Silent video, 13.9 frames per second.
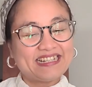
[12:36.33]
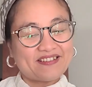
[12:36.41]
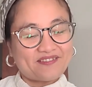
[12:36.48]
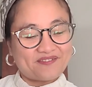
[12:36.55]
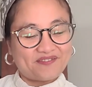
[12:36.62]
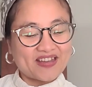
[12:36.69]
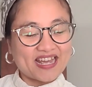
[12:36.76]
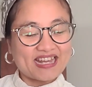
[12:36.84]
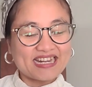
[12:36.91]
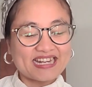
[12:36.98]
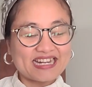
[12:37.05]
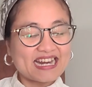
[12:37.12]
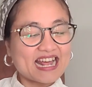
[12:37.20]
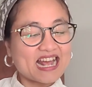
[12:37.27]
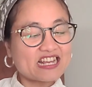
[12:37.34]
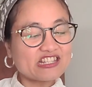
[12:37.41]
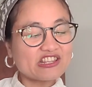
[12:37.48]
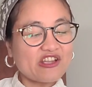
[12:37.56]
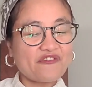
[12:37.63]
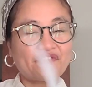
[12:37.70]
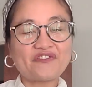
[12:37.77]
Very nice,
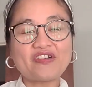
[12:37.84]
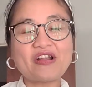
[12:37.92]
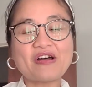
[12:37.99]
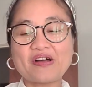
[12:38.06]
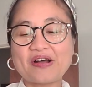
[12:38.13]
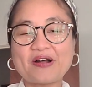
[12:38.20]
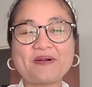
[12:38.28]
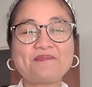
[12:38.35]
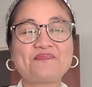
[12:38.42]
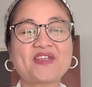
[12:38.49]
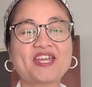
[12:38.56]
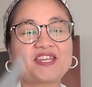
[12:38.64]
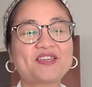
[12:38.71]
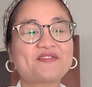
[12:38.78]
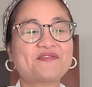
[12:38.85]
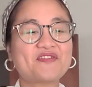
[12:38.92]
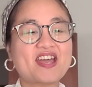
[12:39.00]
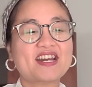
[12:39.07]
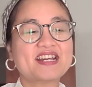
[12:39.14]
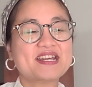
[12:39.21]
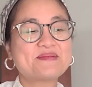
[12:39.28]
Flop. Thank you
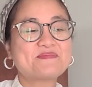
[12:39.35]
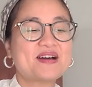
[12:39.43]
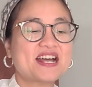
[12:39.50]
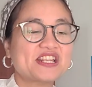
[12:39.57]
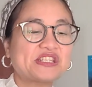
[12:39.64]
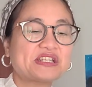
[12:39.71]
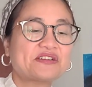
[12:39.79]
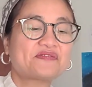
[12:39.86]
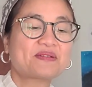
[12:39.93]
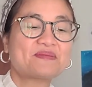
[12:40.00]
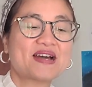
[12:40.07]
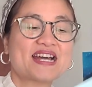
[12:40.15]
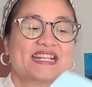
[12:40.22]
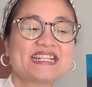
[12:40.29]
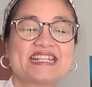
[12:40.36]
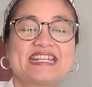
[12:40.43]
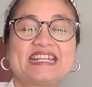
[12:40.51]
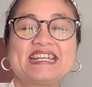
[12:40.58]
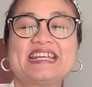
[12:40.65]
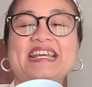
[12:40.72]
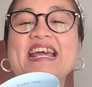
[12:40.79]
very much,
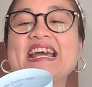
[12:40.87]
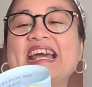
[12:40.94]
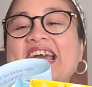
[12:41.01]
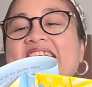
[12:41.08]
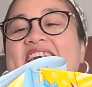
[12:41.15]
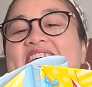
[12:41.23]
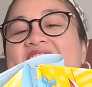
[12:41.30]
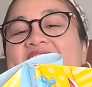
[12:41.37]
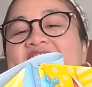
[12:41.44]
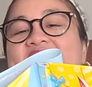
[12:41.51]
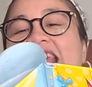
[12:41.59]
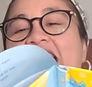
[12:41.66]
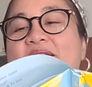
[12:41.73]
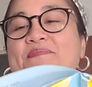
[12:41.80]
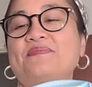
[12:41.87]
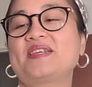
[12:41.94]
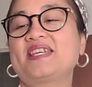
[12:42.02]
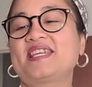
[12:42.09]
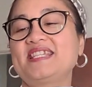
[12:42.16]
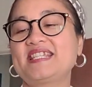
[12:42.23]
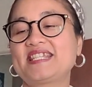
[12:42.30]
everybody, and happy
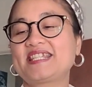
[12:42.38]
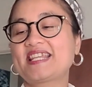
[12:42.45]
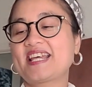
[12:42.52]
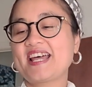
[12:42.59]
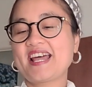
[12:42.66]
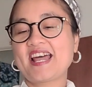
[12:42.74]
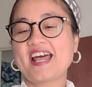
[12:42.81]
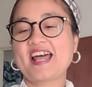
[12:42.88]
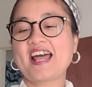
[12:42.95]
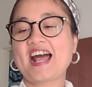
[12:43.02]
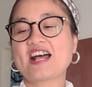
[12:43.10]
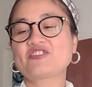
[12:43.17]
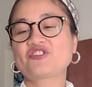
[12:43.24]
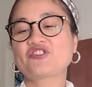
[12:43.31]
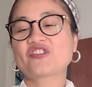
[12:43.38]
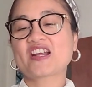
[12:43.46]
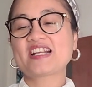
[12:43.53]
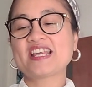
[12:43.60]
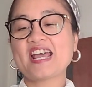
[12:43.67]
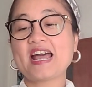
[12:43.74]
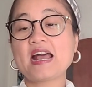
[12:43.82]
Easter,
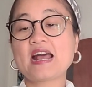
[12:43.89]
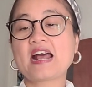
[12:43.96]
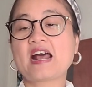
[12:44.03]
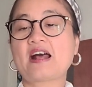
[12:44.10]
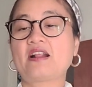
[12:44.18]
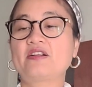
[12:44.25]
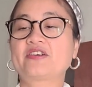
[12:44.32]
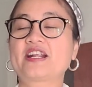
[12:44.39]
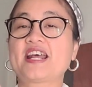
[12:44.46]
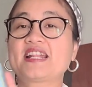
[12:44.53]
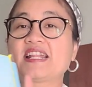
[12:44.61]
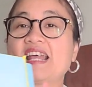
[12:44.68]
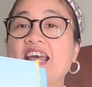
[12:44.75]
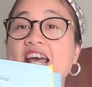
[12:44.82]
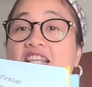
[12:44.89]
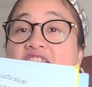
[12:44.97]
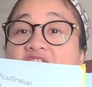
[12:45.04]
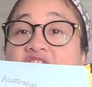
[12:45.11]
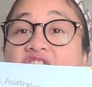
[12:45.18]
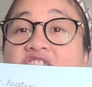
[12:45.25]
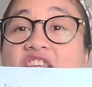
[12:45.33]
Australia. Look at that.
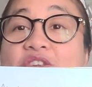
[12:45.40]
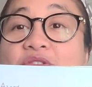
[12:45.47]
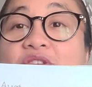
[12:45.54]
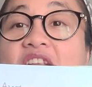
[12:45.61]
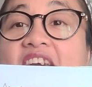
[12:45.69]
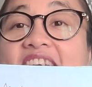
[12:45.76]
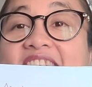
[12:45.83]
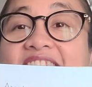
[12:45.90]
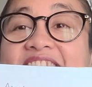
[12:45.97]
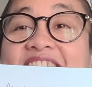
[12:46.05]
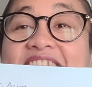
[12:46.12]
See you next